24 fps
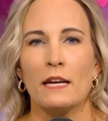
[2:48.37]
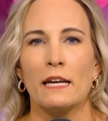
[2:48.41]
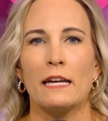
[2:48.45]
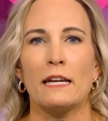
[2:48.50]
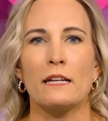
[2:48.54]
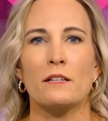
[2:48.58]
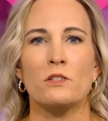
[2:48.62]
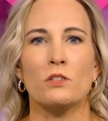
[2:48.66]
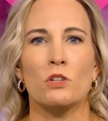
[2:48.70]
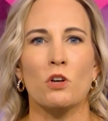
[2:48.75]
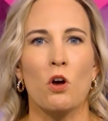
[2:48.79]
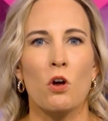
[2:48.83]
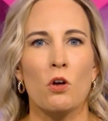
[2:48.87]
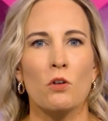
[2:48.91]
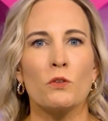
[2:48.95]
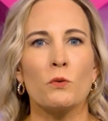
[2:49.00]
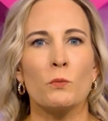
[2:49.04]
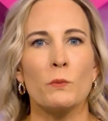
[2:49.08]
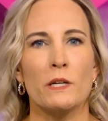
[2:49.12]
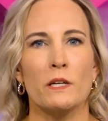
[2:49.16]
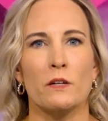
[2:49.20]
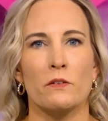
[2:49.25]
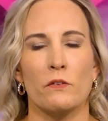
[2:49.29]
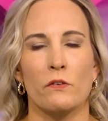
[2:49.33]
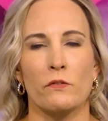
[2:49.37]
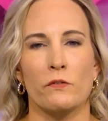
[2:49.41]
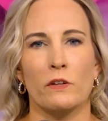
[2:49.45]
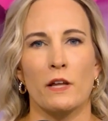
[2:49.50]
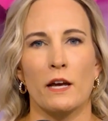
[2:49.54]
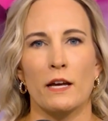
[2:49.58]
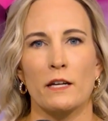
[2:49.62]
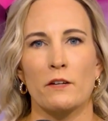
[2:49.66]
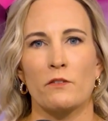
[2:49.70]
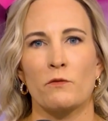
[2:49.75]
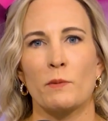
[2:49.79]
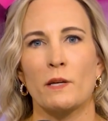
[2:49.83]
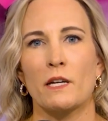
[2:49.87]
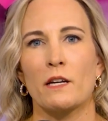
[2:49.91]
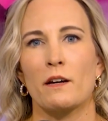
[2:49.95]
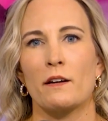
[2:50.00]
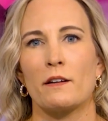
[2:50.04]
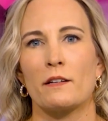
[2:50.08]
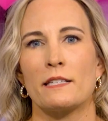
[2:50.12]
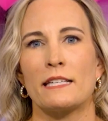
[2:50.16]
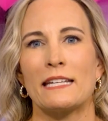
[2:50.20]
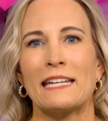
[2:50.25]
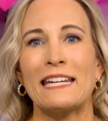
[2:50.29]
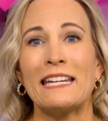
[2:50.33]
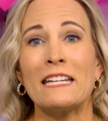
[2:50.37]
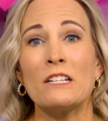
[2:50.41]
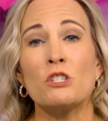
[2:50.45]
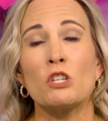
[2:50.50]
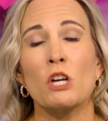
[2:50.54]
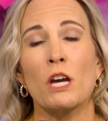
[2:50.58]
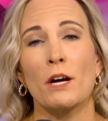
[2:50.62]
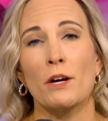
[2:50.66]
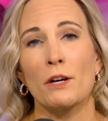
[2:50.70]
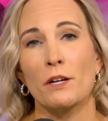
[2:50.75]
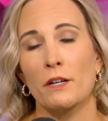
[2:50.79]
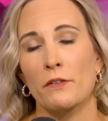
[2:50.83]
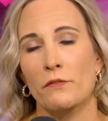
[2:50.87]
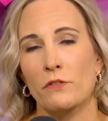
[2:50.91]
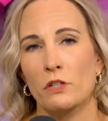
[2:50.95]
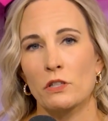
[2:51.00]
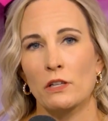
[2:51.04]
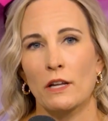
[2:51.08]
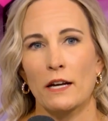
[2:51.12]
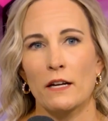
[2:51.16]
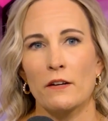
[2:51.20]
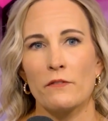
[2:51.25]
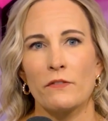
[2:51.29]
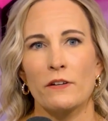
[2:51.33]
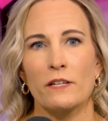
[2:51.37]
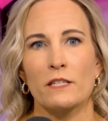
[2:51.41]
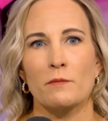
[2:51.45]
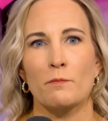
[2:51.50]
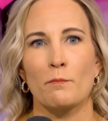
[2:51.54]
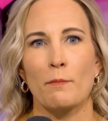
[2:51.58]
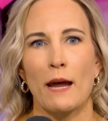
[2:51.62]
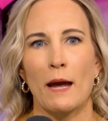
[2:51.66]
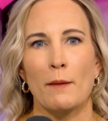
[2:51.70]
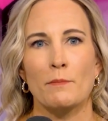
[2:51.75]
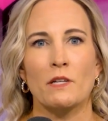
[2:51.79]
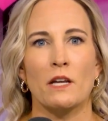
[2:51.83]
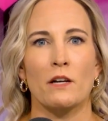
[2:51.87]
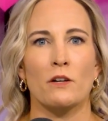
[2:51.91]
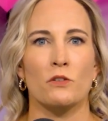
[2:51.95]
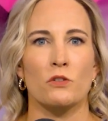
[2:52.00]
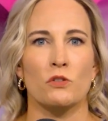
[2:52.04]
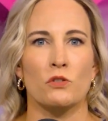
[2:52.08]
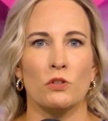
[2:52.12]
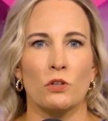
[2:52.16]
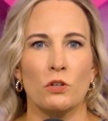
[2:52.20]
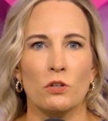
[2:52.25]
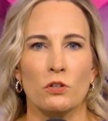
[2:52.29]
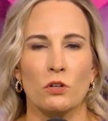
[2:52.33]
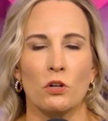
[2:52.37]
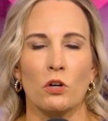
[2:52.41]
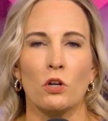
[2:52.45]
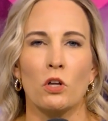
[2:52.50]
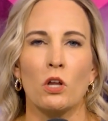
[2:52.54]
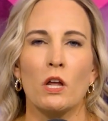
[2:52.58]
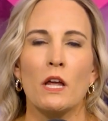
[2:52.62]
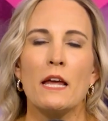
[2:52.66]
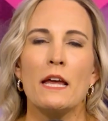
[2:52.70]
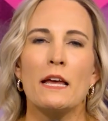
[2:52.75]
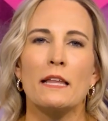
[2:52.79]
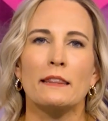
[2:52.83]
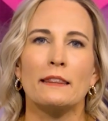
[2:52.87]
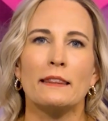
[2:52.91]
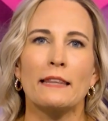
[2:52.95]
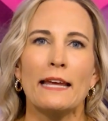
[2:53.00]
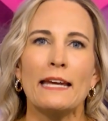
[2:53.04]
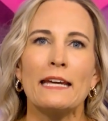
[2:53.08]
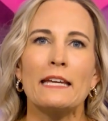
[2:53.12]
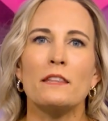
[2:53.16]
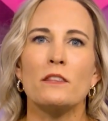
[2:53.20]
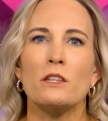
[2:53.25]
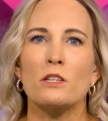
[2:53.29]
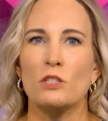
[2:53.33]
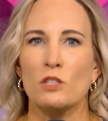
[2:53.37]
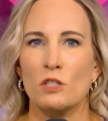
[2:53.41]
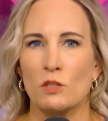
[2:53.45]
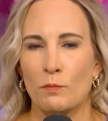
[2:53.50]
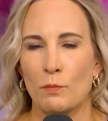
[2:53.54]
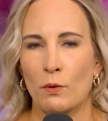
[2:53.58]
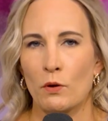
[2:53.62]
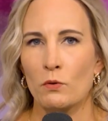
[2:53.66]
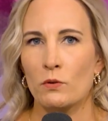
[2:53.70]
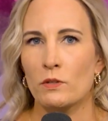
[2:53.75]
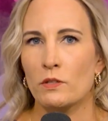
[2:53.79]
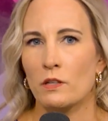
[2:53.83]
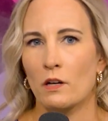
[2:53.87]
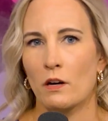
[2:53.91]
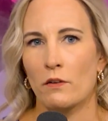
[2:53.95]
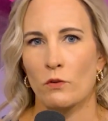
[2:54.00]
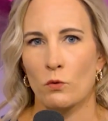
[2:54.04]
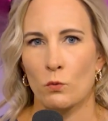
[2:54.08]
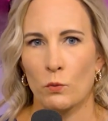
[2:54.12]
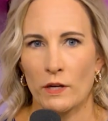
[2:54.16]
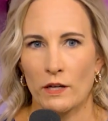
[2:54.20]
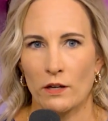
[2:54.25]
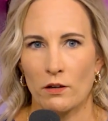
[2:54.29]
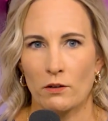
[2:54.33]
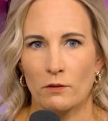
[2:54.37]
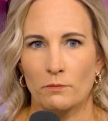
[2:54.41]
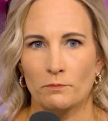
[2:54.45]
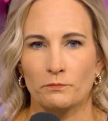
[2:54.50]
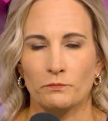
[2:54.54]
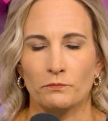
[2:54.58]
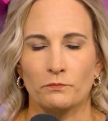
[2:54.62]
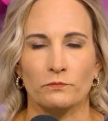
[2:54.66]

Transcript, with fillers: It's called the wheel of life because each area of your life is mapped on a circle like the spokes of a wheel.